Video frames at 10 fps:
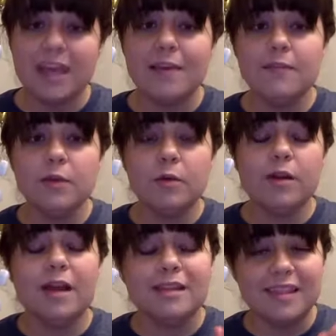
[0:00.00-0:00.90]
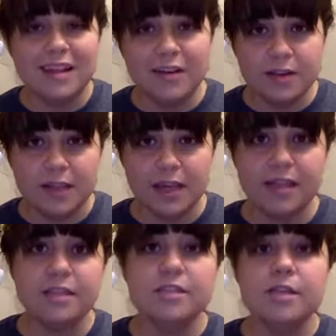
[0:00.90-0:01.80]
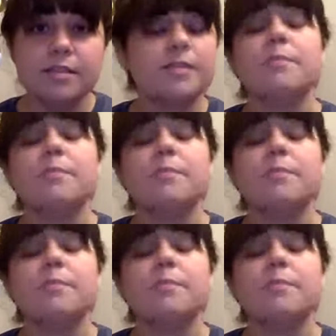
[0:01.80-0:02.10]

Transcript: If you are not there yet, just